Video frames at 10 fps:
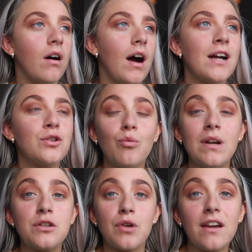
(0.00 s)
I don't
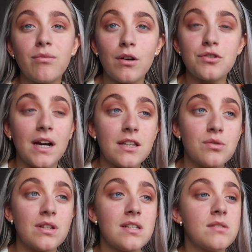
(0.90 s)
really drive much, right? So
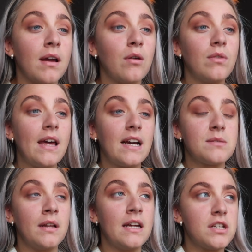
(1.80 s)
this is my only
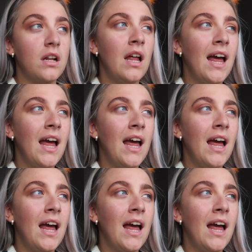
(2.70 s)
explanation.